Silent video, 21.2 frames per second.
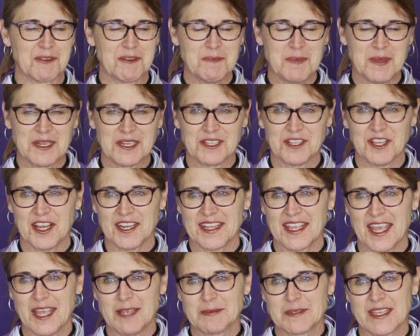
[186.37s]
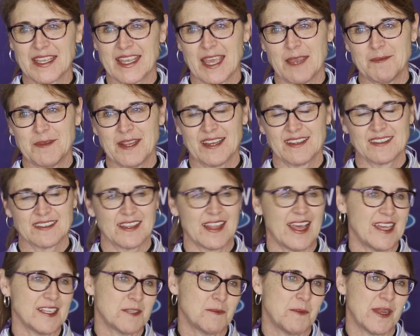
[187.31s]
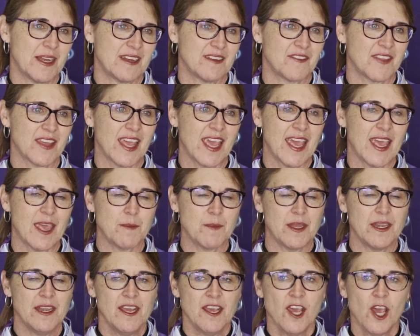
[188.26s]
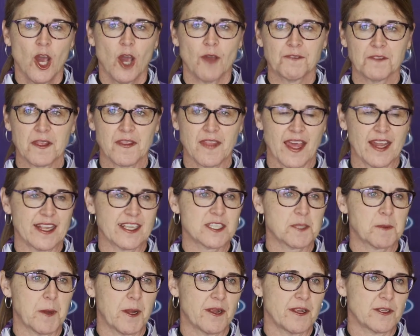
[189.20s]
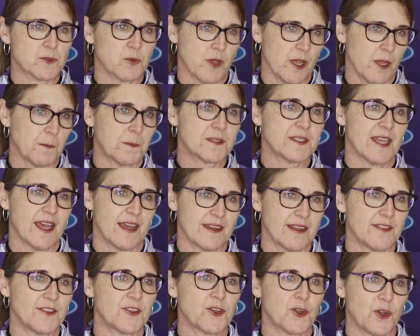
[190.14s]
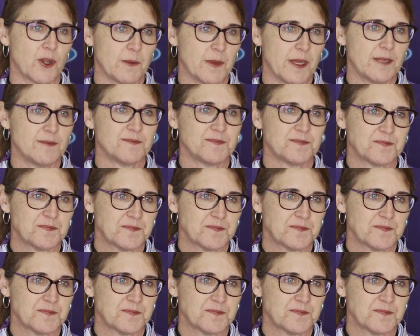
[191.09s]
We've been in a lot of games that came down to the last minute of the game, and hopefully that experience will help us out in the tournament.